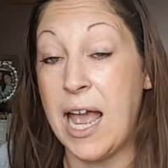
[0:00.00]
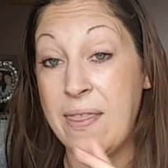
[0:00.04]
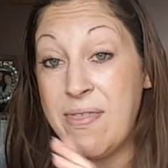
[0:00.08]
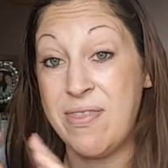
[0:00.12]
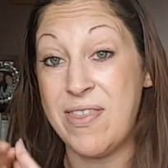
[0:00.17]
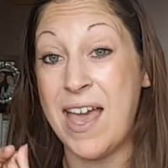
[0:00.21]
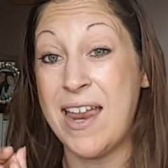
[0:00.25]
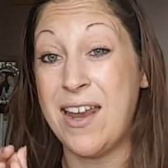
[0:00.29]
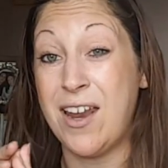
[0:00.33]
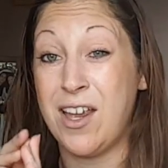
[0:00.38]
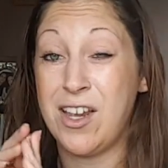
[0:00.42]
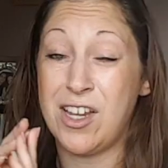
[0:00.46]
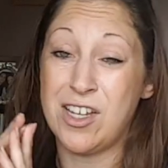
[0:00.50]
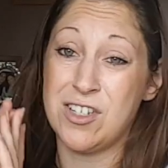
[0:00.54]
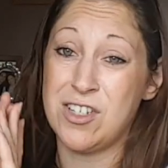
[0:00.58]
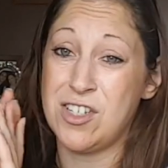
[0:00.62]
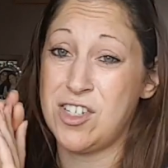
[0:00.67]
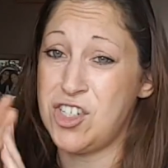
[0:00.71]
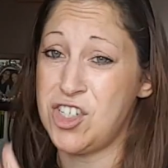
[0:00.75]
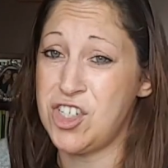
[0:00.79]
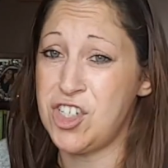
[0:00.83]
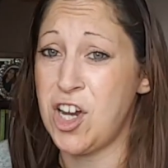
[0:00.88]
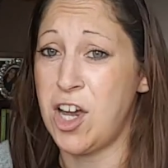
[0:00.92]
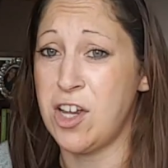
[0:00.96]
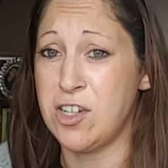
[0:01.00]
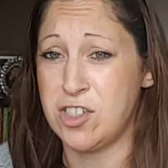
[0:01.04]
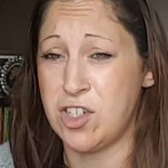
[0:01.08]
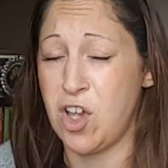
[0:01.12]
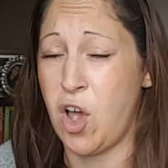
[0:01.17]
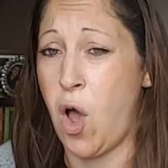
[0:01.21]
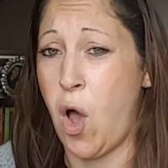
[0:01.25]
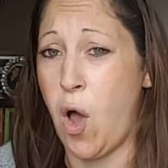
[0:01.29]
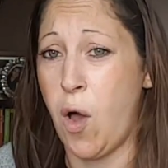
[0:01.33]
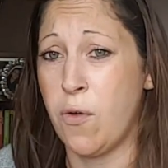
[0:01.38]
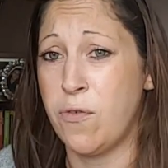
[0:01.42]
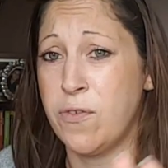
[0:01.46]
and then I can shut
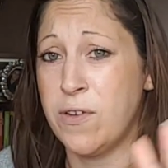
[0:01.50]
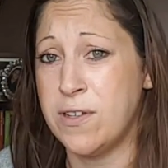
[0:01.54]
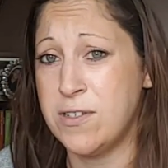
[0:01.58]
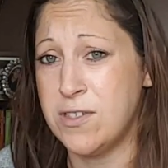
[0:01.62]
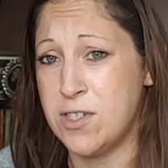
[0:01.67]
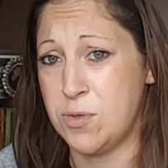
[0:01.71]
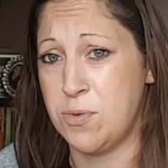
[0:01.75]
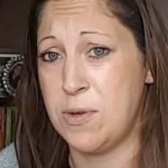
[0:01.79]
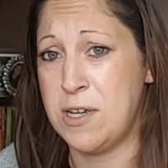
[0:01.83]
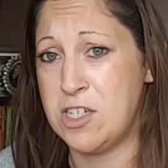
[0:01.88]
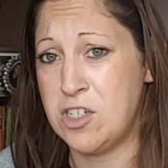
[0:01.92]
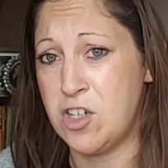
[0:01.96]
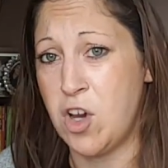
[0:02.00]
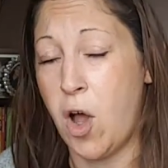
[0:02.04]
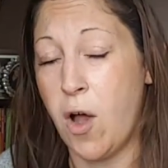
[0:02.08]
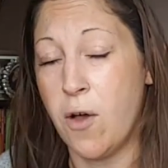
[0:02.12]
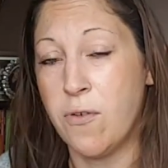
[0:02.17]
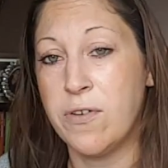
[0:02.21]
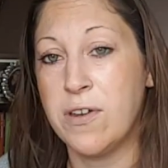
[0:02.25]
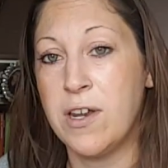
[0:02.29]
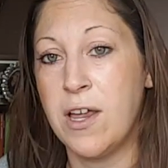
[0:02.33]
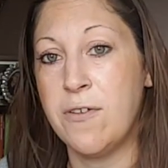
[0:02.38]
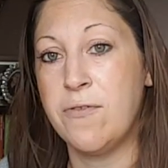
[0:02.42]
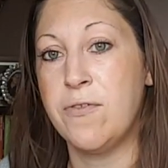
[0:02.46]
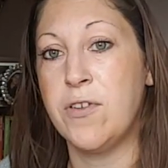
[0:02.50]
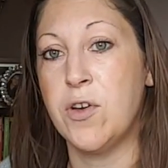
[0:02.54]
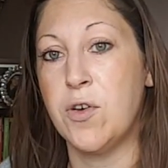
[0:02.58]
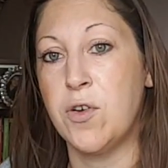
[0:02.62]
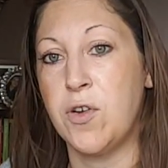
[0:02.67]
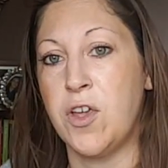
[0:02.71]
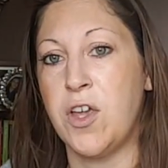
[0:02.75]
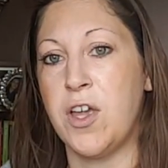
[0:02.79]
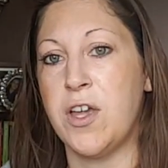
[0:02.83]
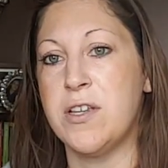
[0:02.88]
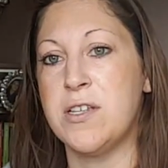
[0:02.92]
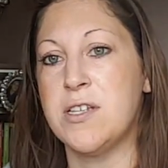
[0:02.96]
off and switch off and I feel
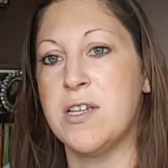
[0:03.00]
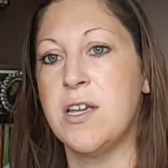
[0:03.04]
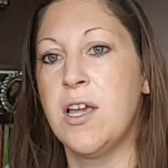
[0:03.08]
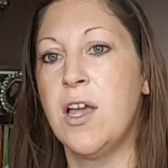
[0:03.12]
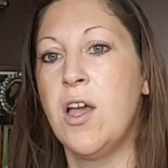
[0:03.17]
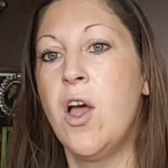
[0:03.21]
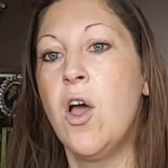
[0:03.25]
good.